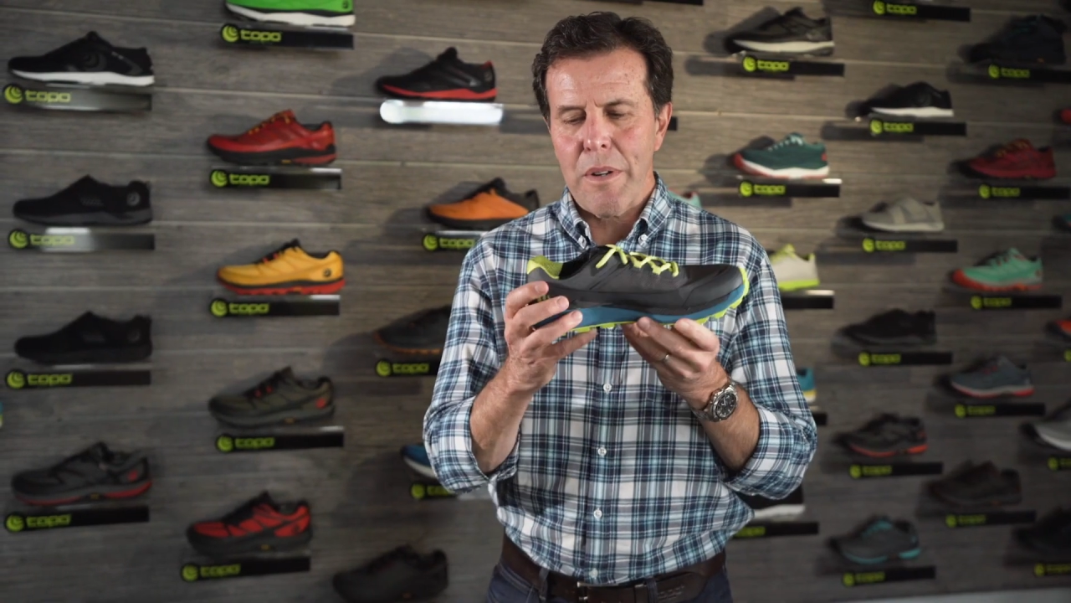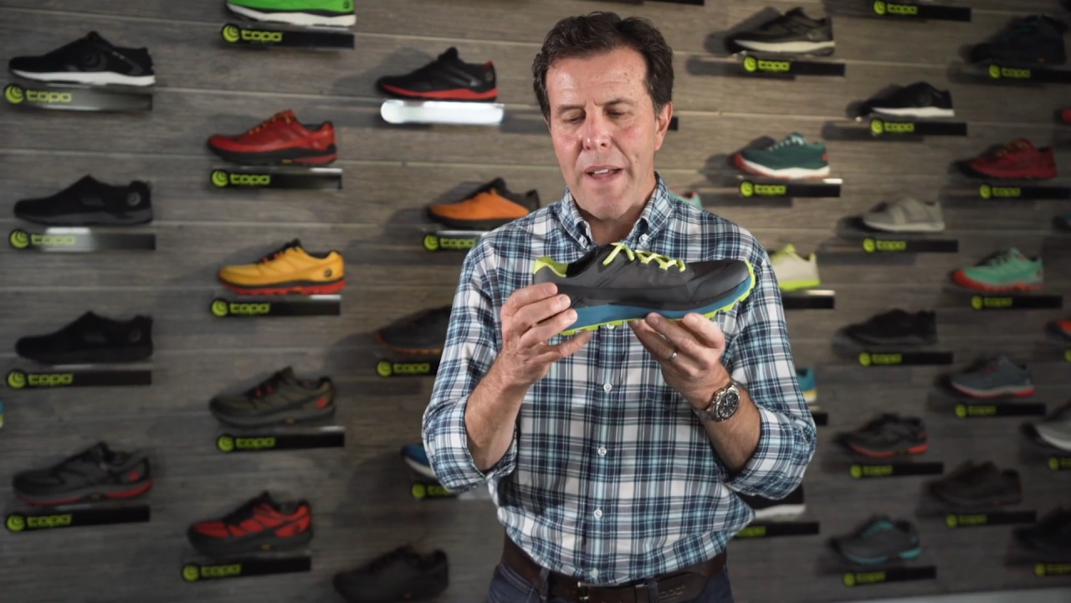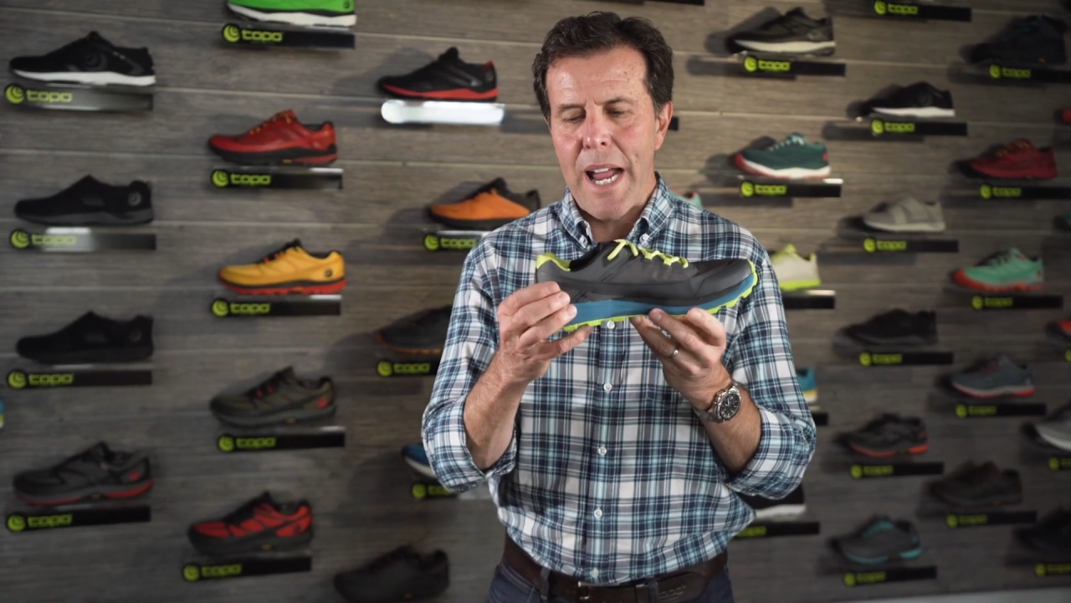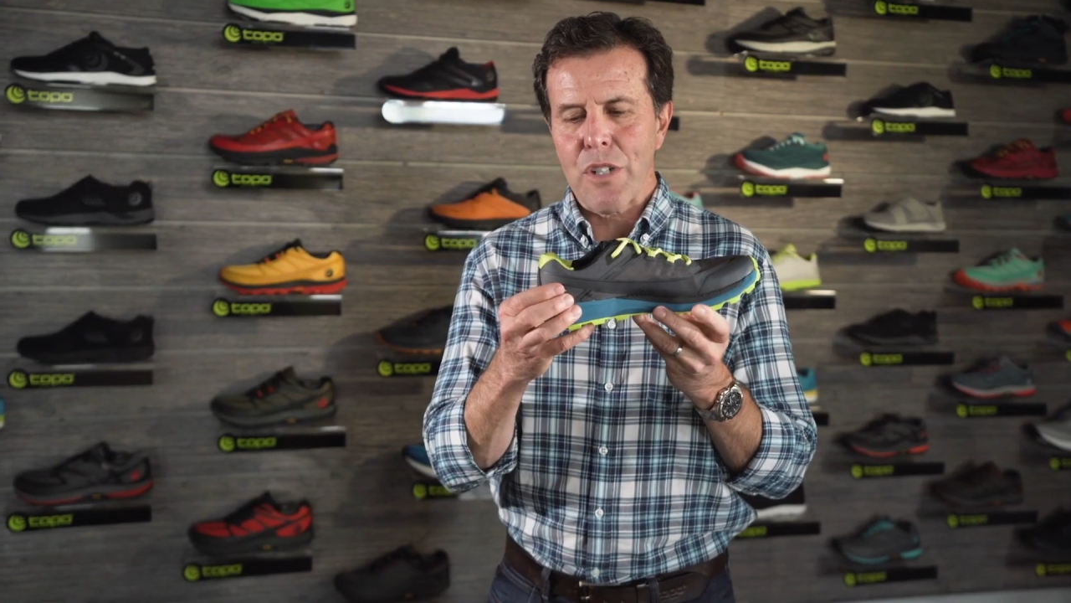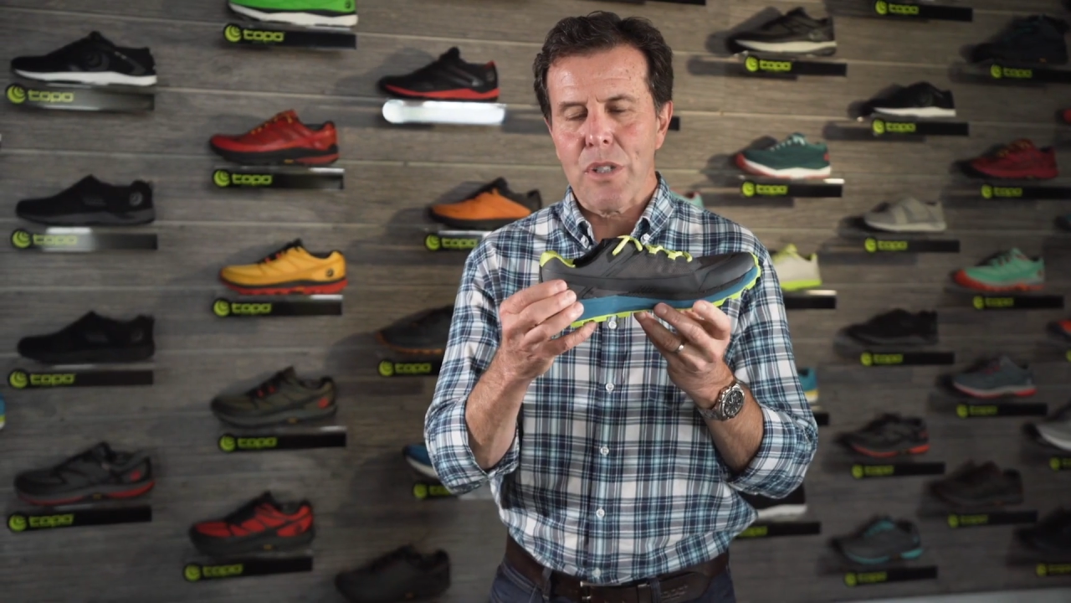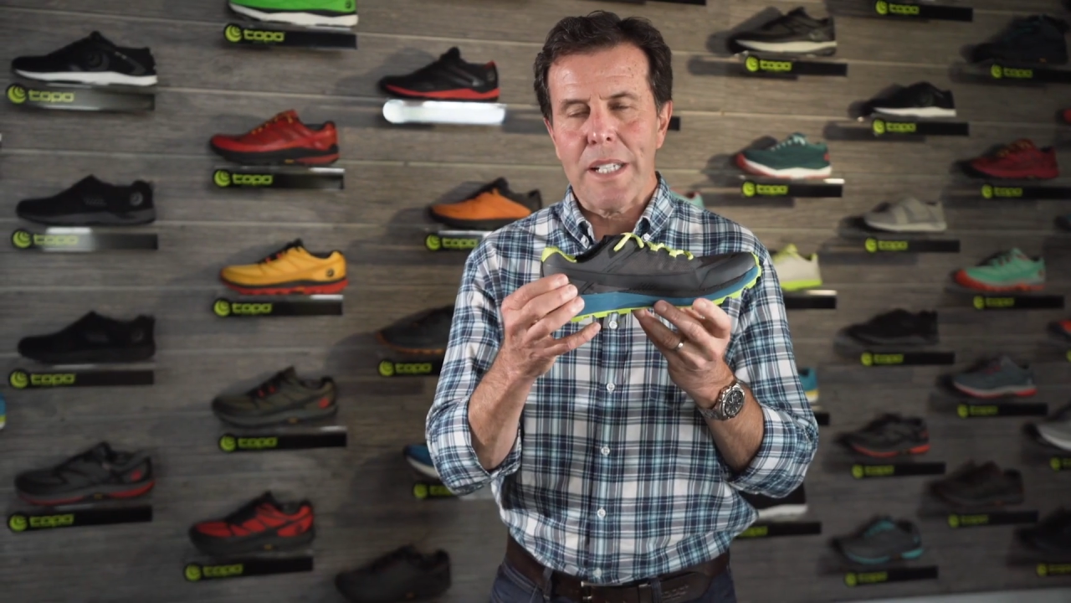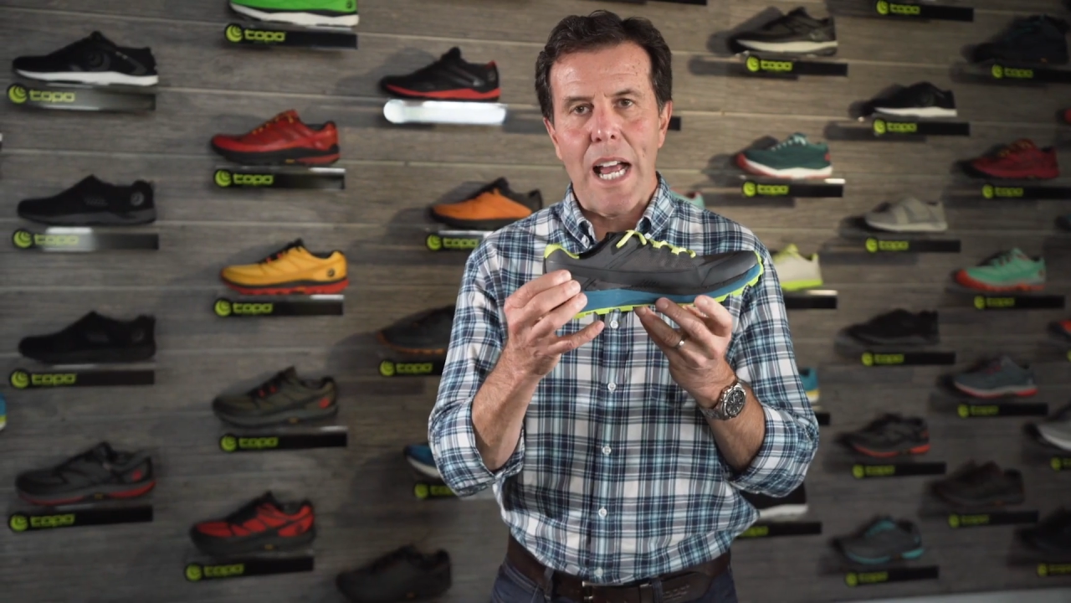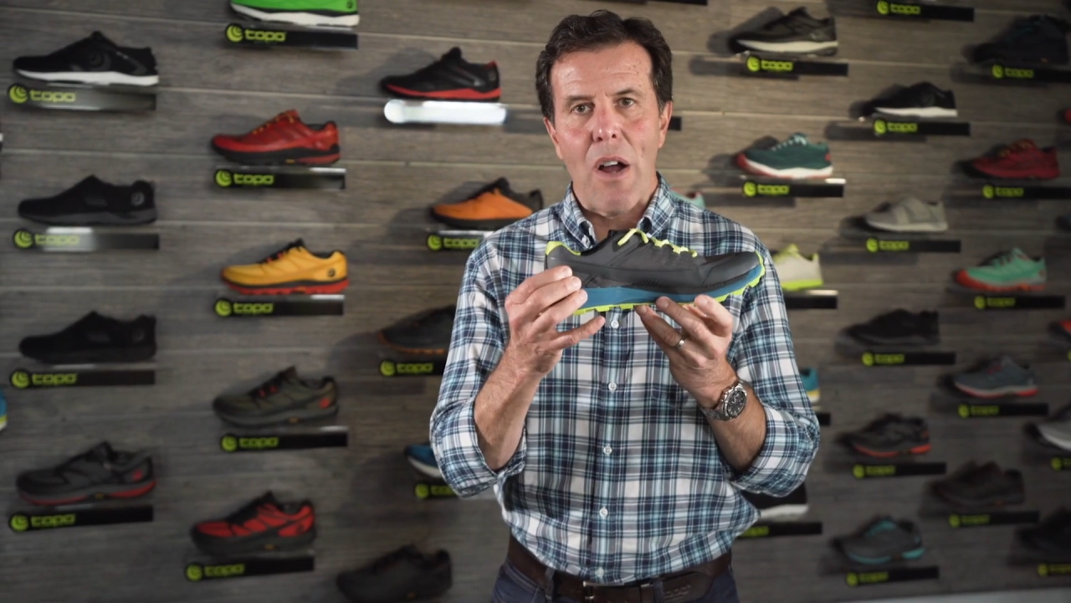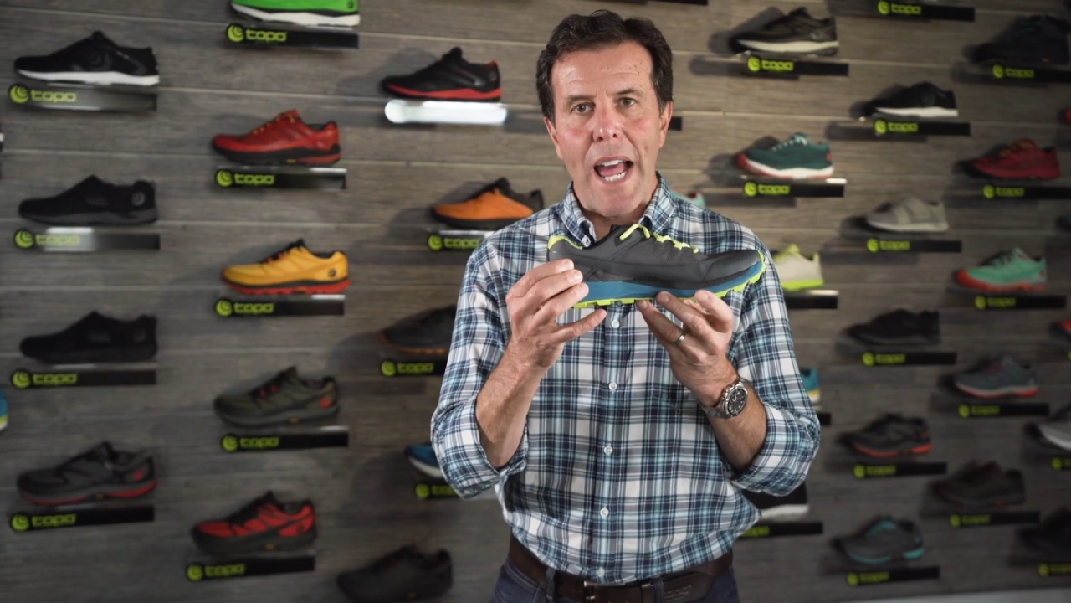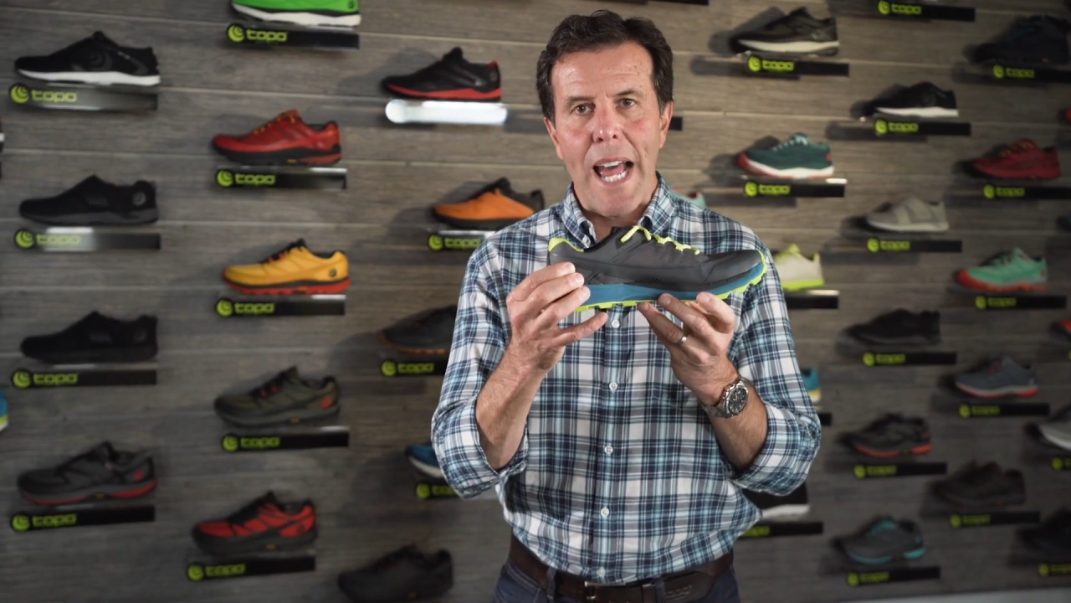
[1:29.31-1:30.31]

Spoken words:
we've actually now